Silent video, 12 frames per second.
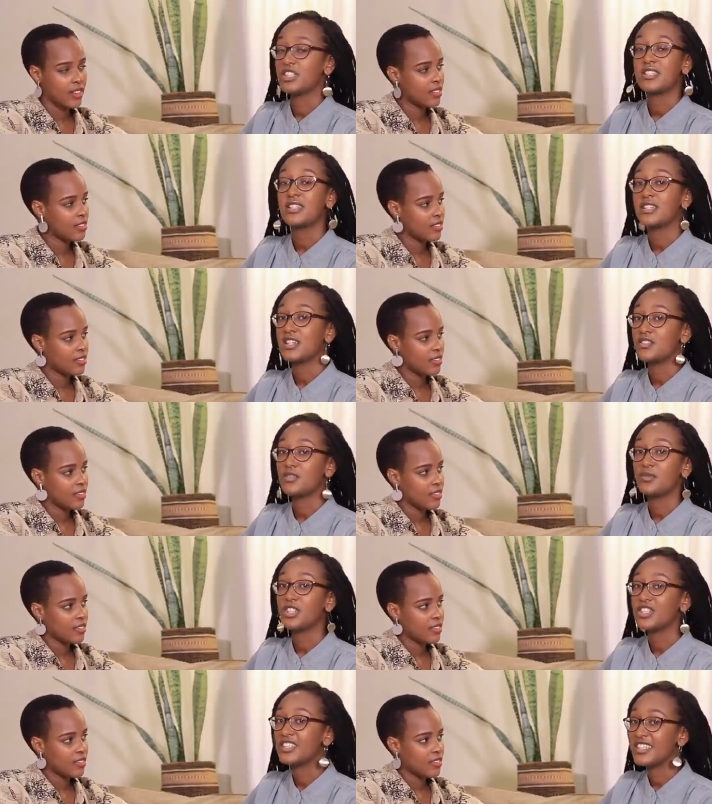Speaker 1: just in case you watch
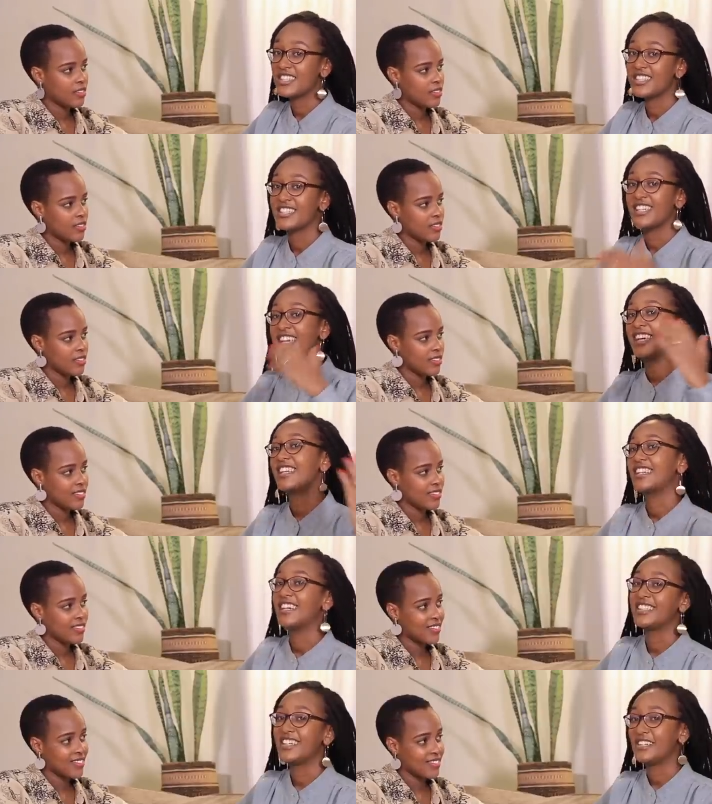this mm. in
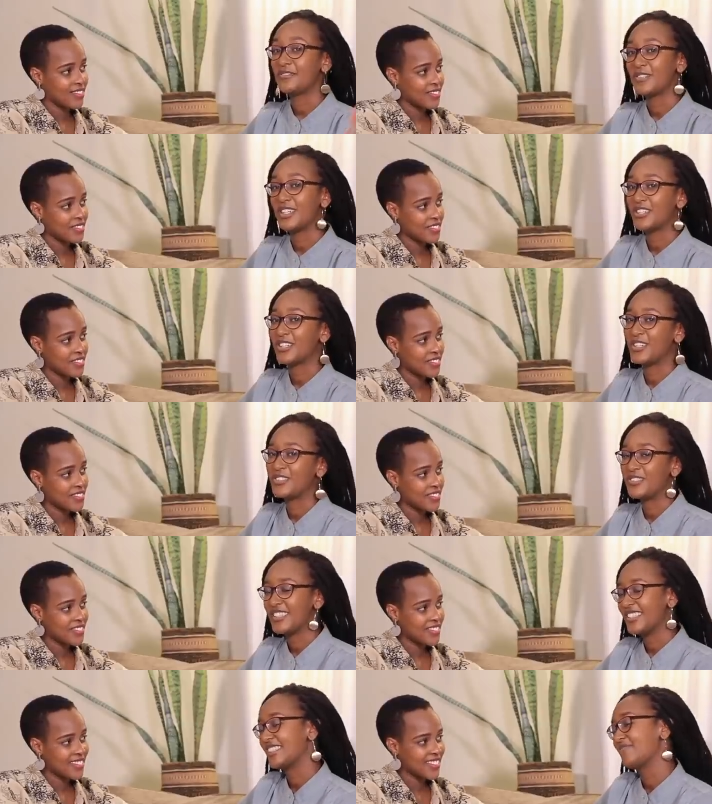a life without COVID,
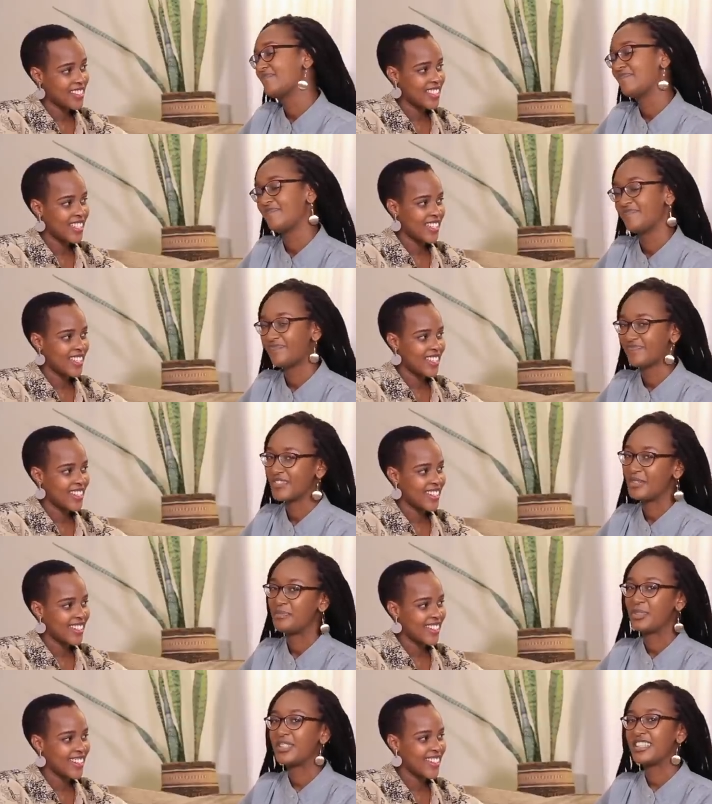yeah,
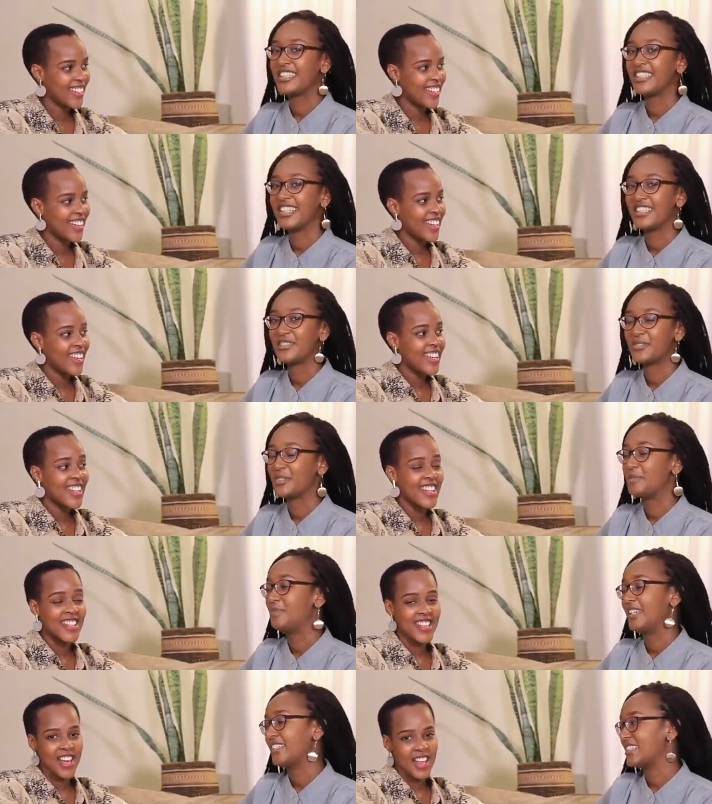put in that robe yeah,
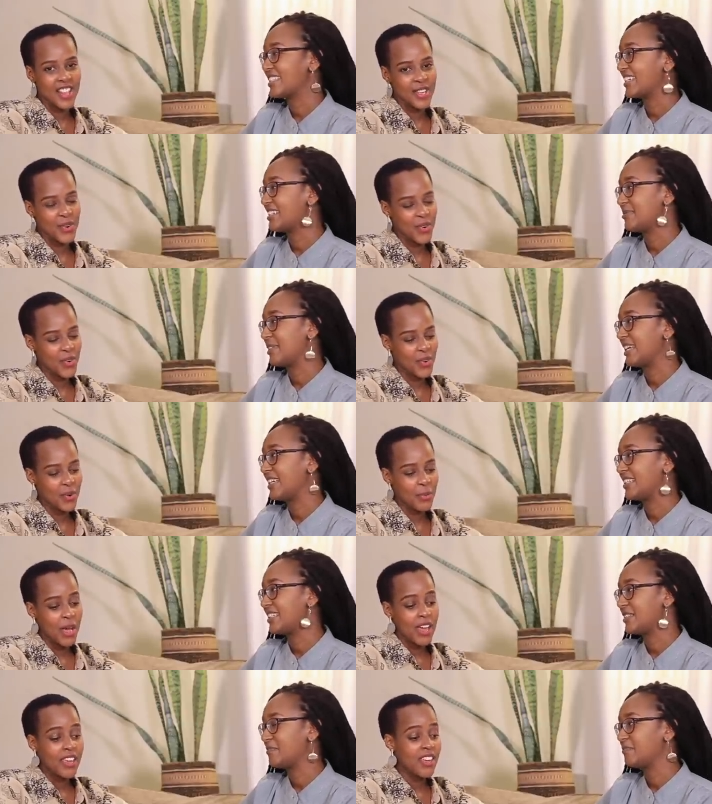and it's gonna be handy.
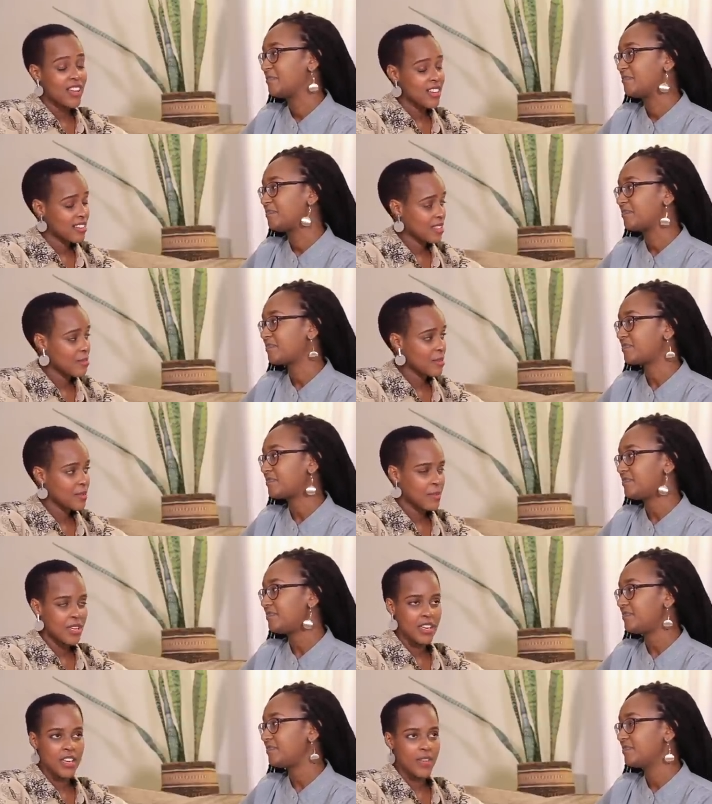
Speaker 2: Yeah, same as me,
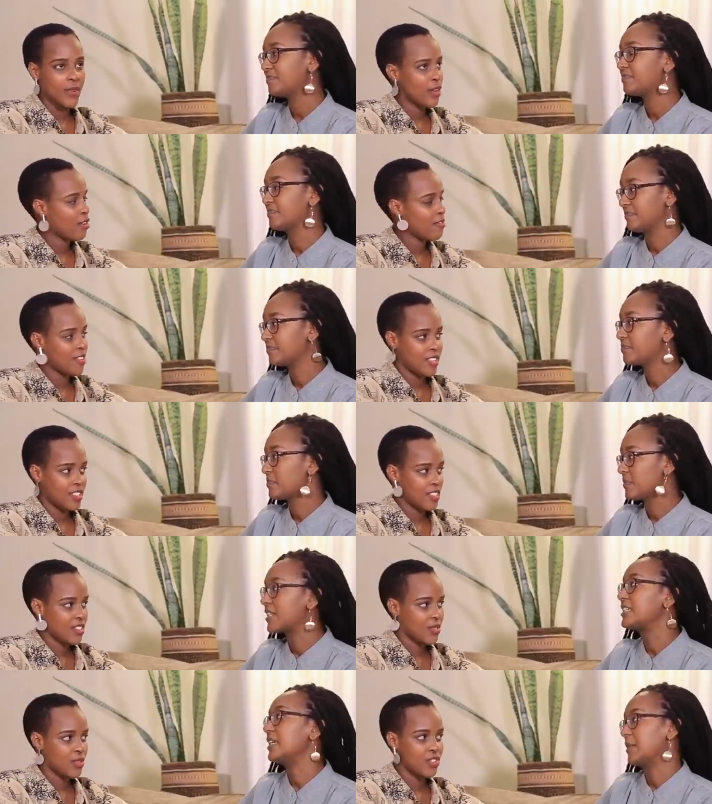there were no visitors.
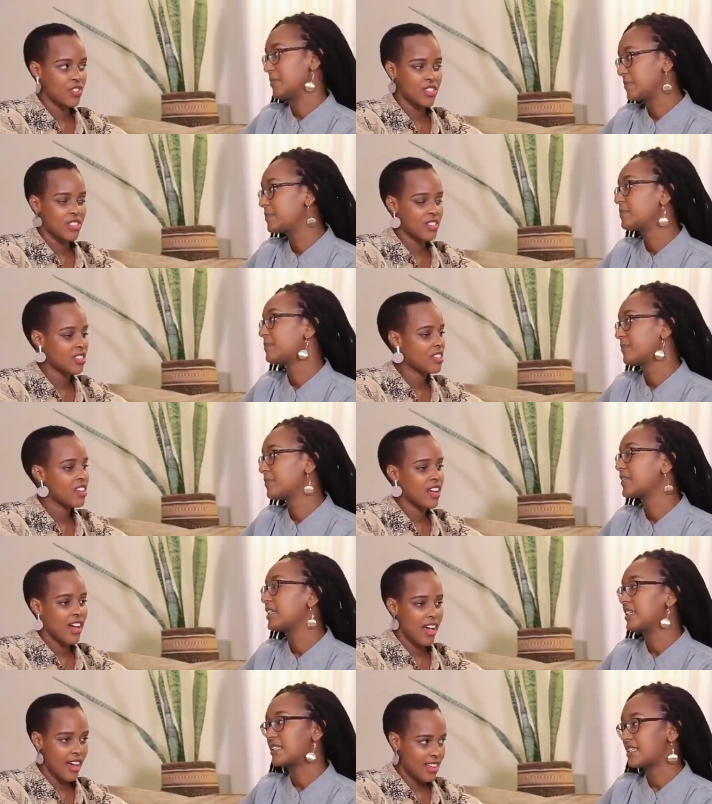Yeah. just
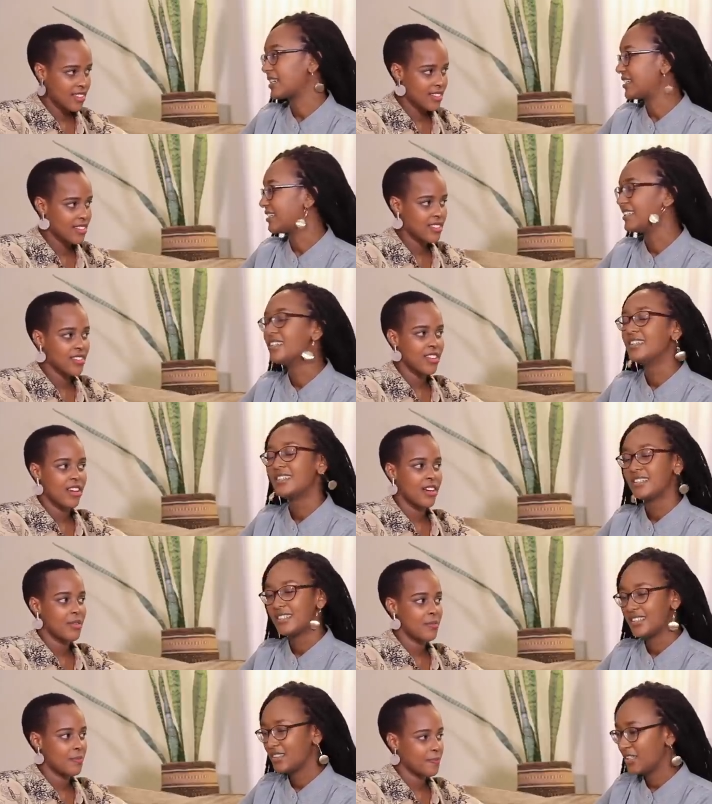exactly. Us. Yeah.
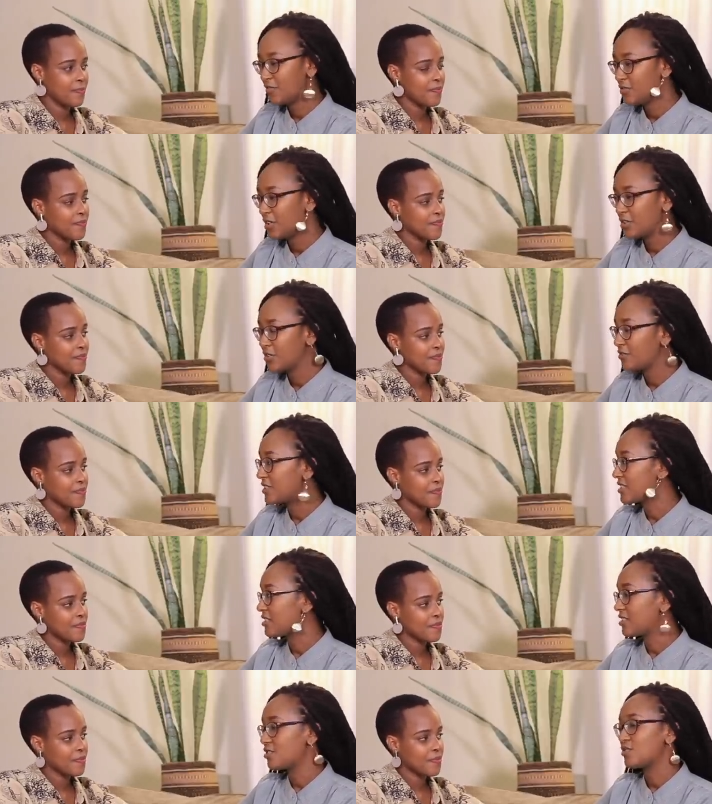
Speaker 1: If there are no
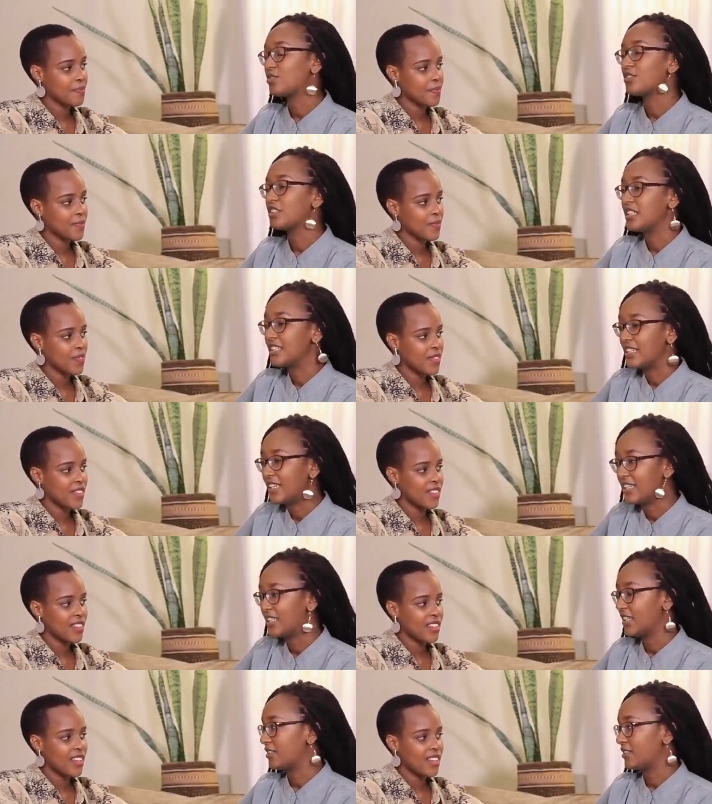visitors, you don't need any